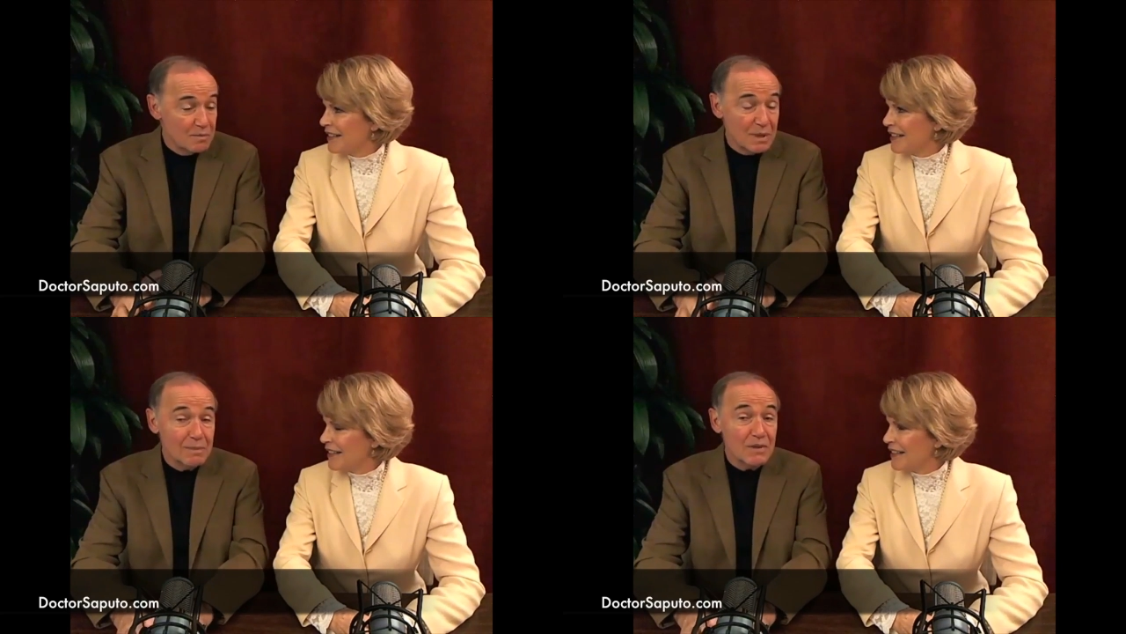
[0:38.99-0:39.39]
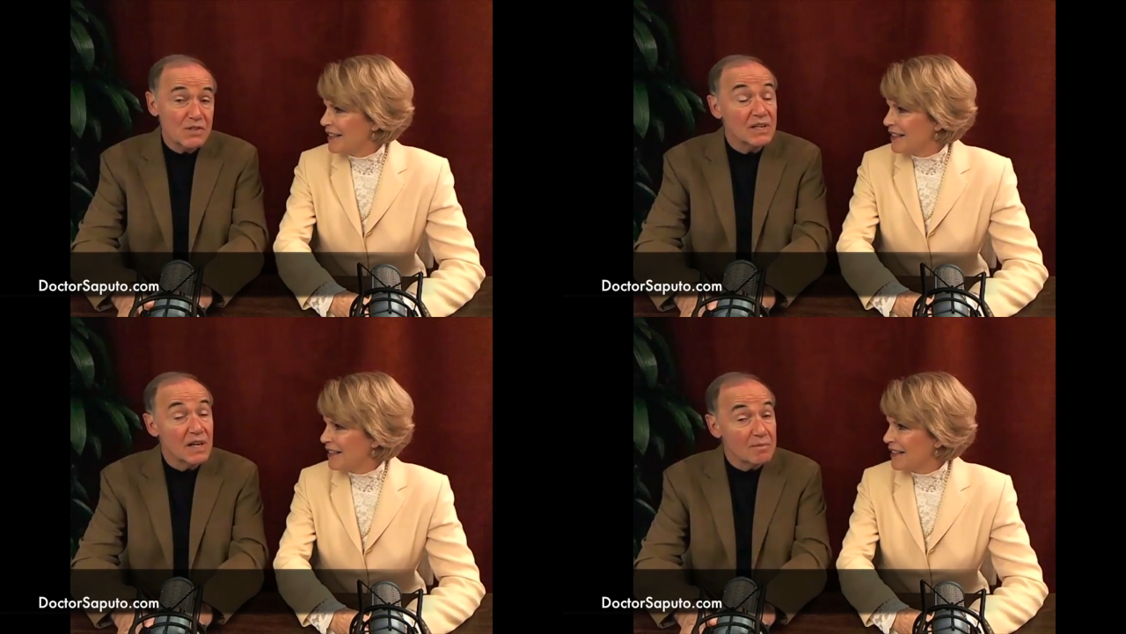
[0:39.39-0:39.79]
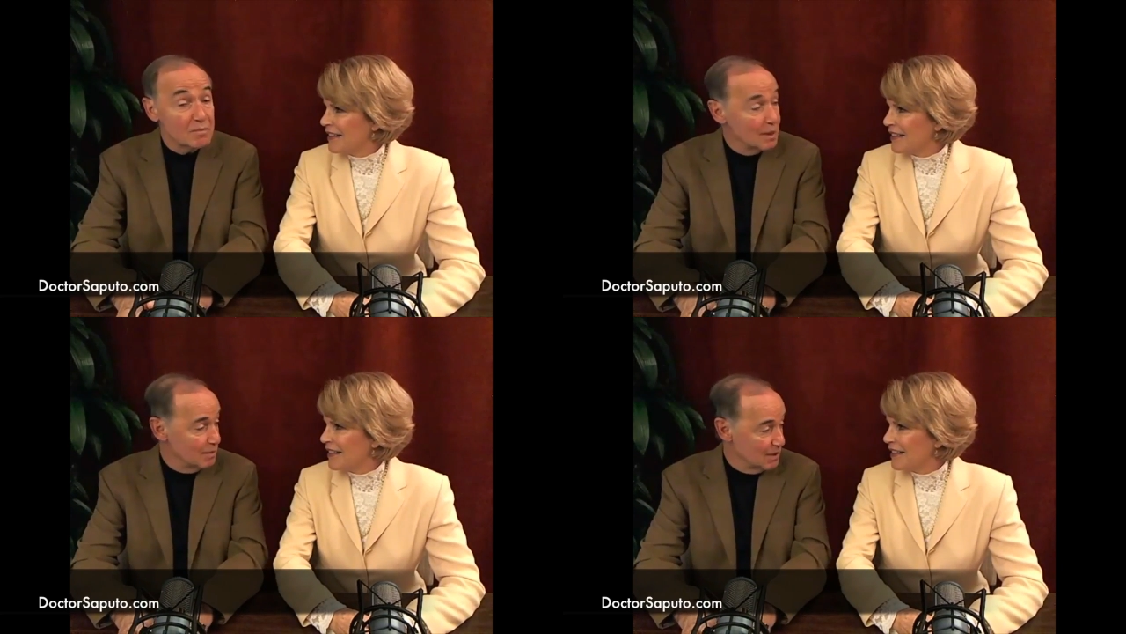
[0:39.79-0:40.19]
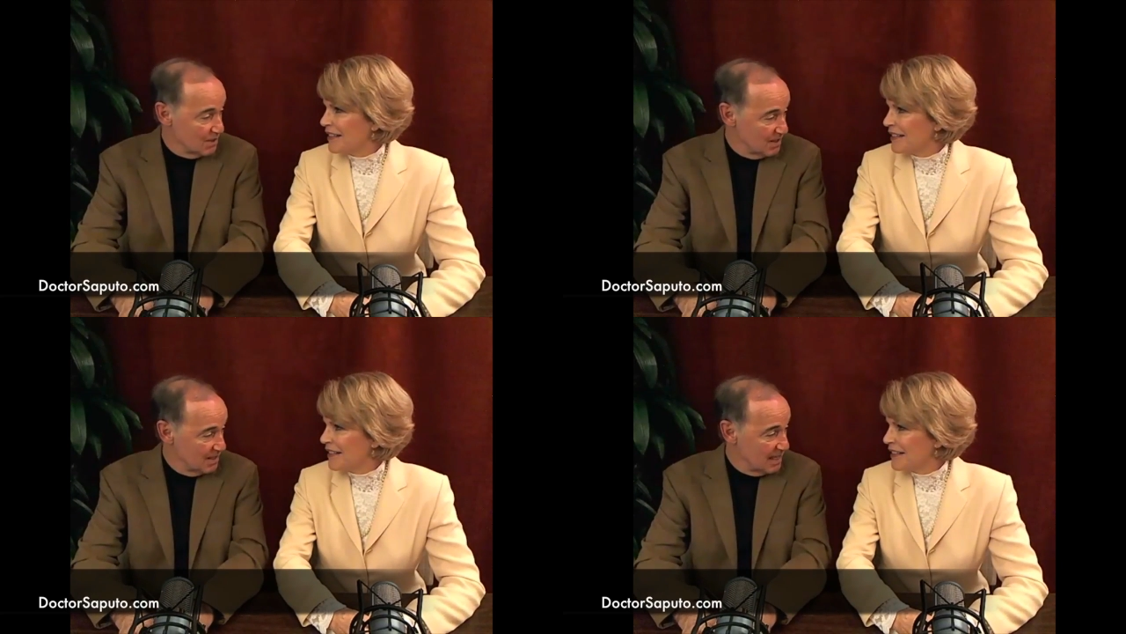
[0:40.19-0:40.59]
Speaker 1: published and
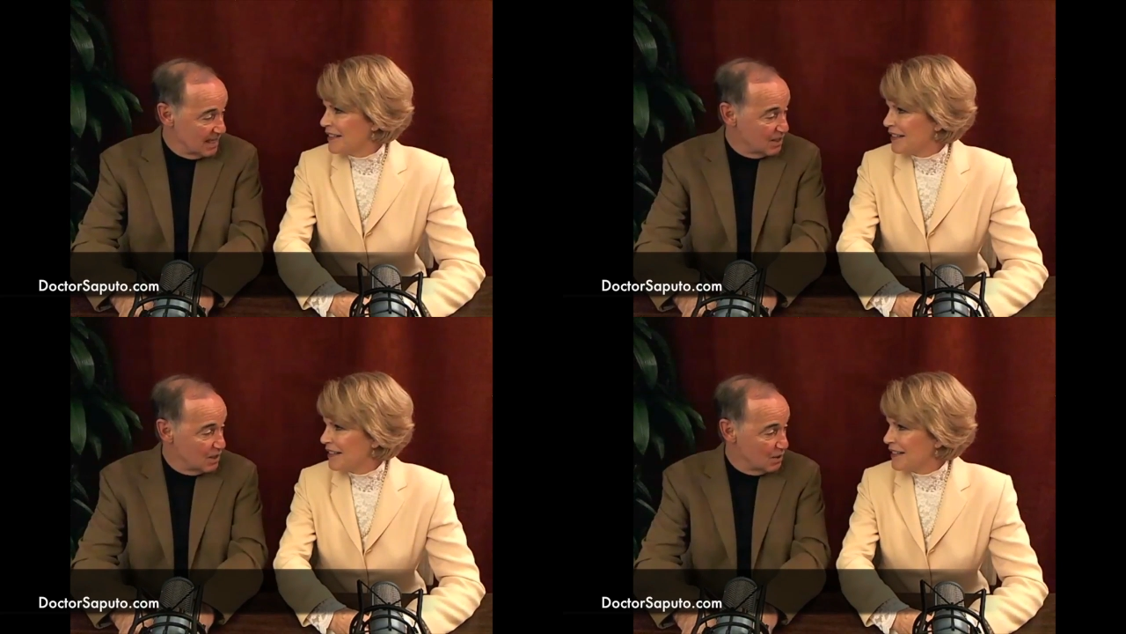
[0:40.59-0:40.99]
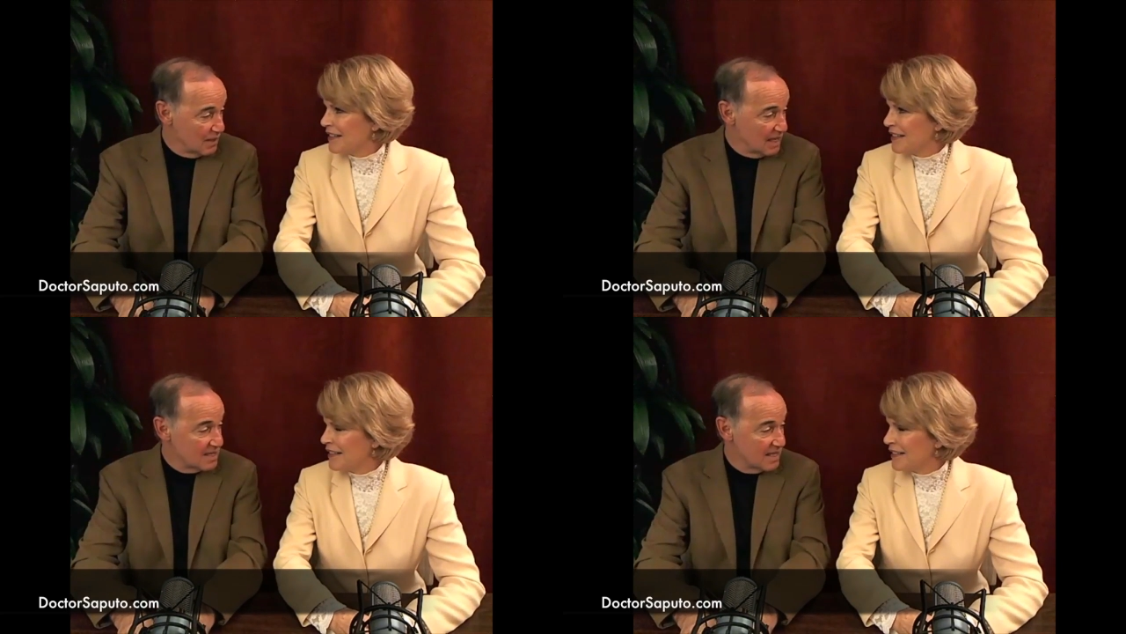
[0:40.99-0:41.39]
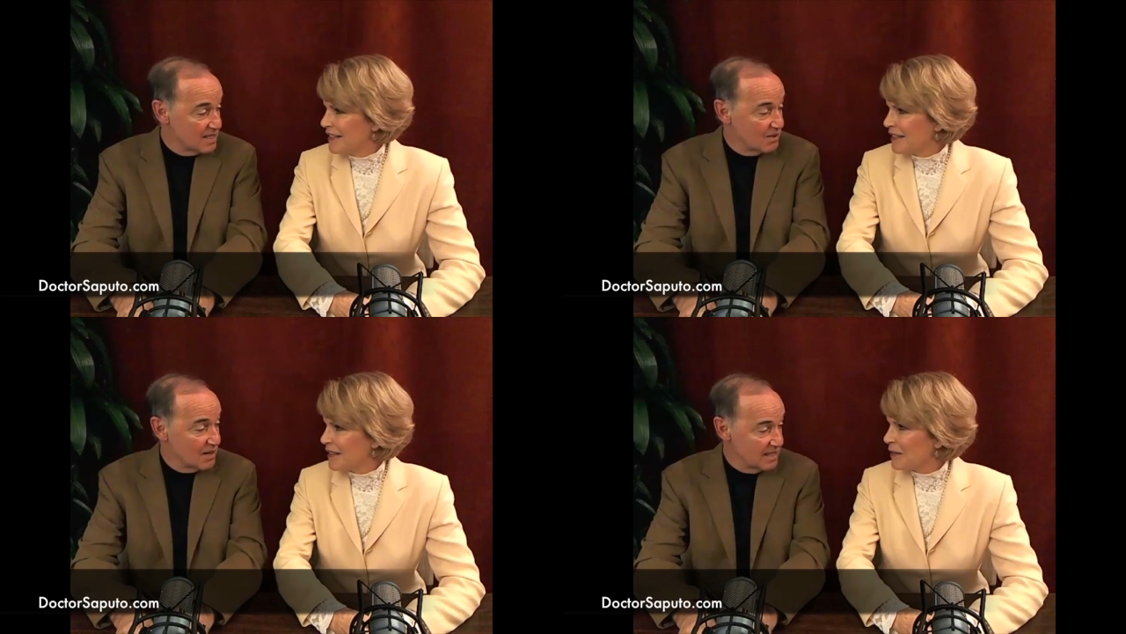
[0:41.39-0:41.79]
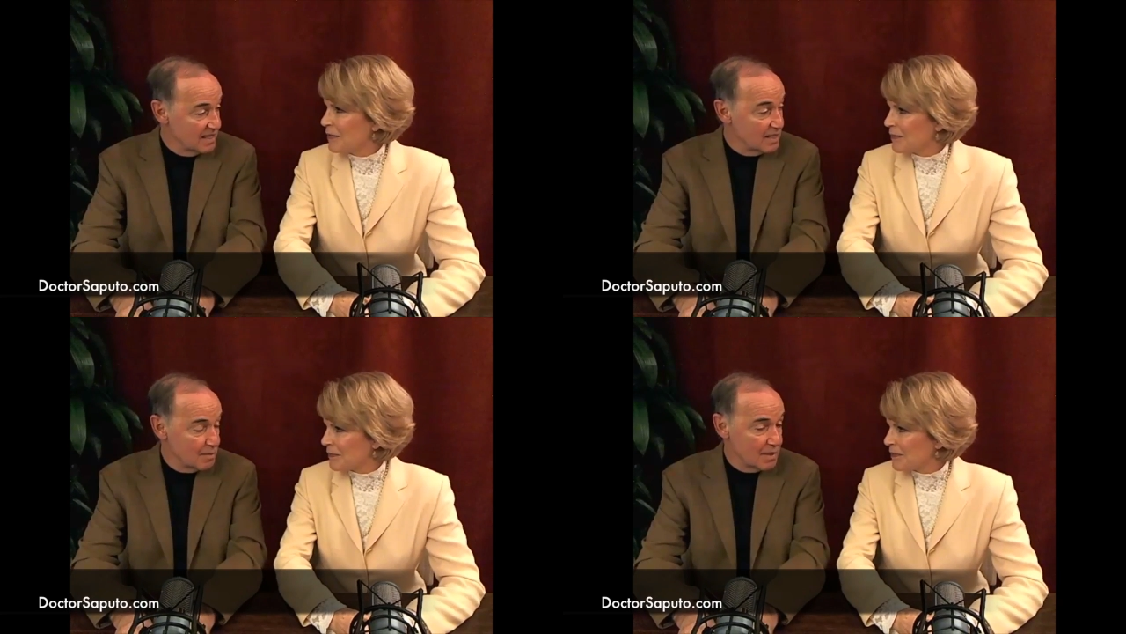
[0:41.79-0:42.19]
unpublished that had to do with SSRI
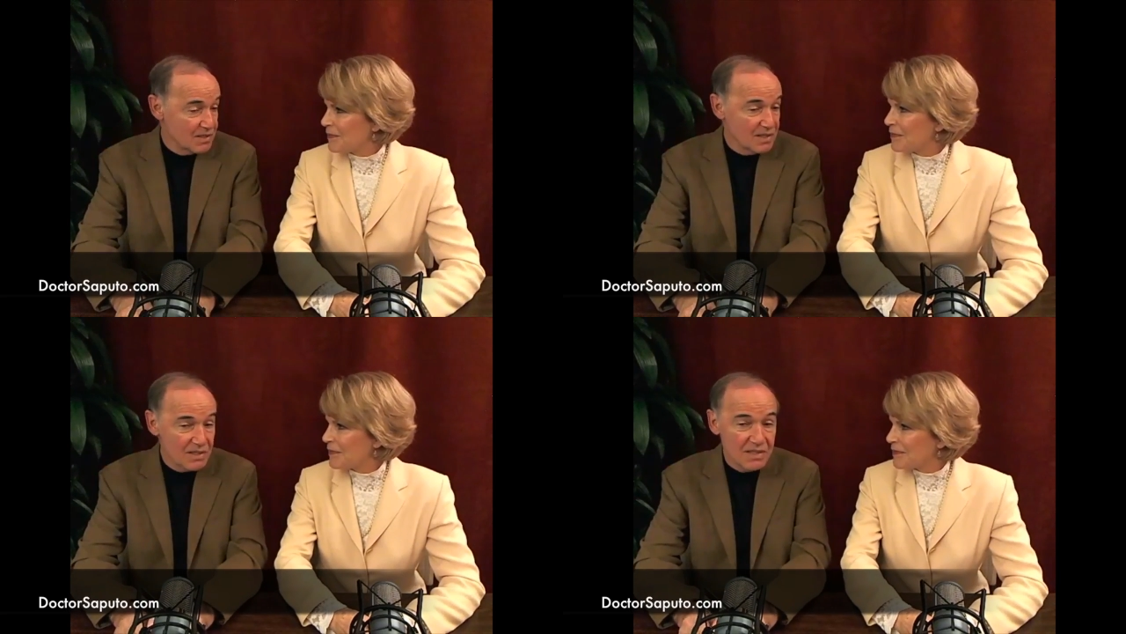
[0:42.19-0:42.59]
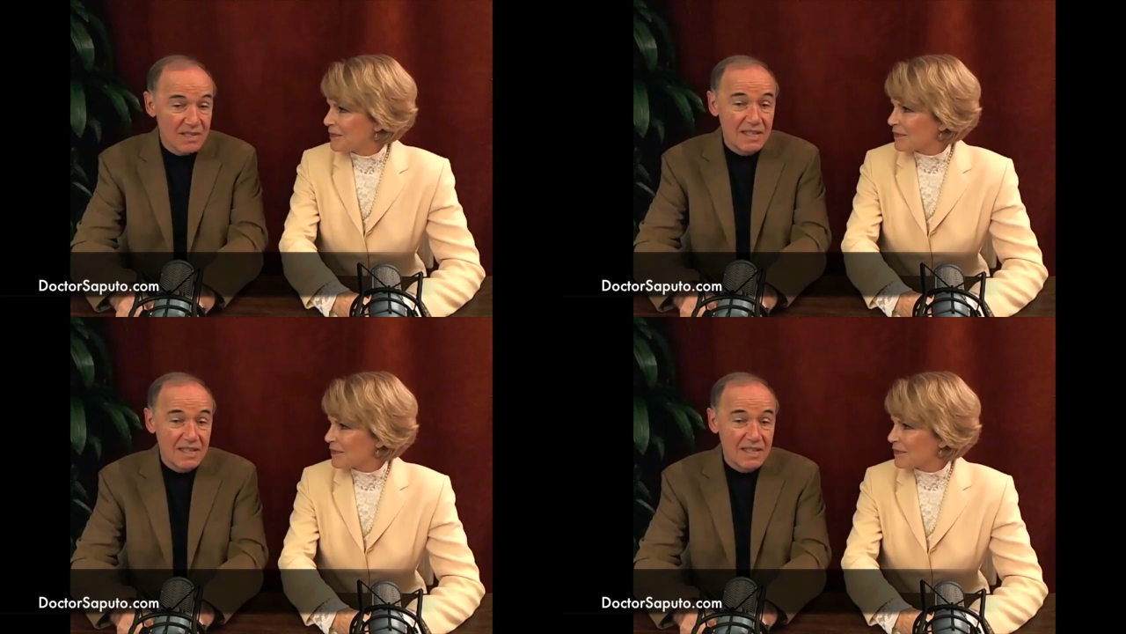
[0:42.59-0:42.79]
antidepressants